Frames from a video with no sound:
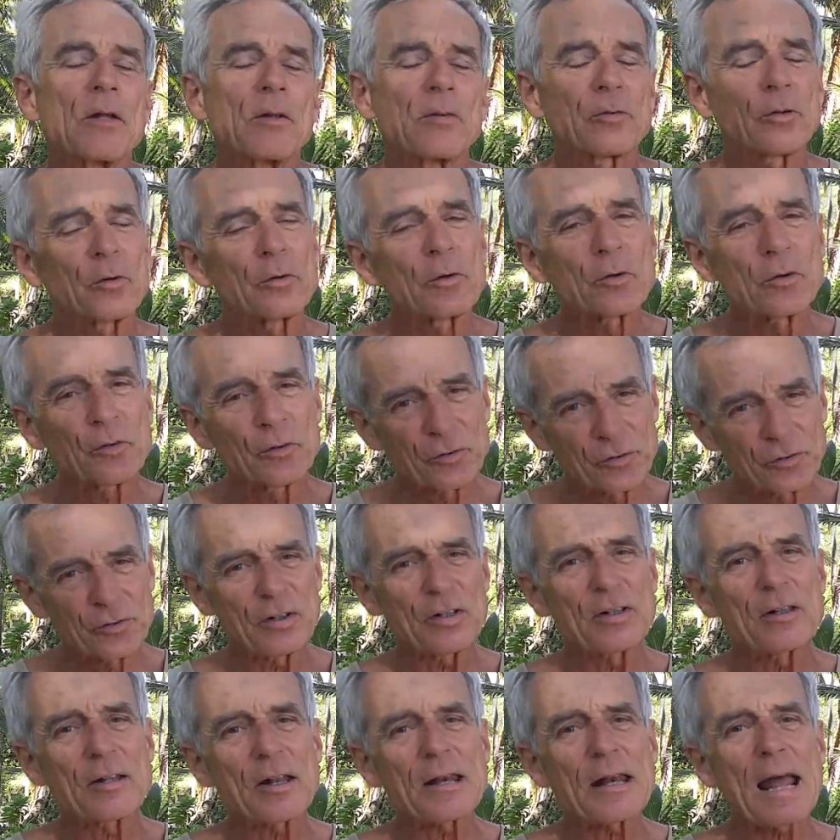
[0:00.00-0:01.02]
So you can
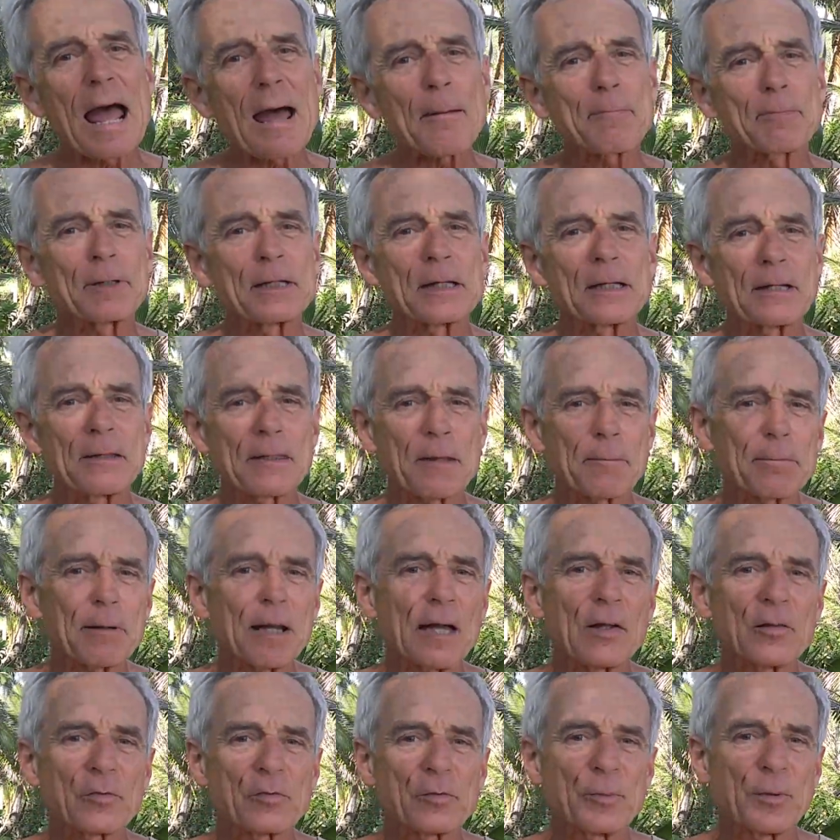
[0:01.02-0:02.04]
see that happening in the
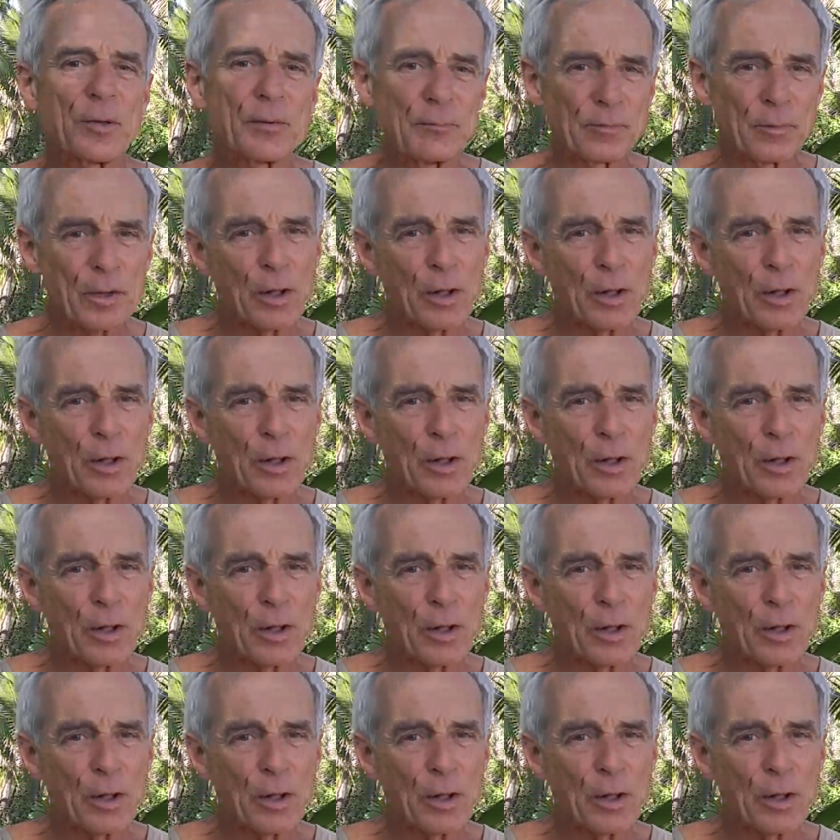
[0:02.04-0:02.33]
plasma.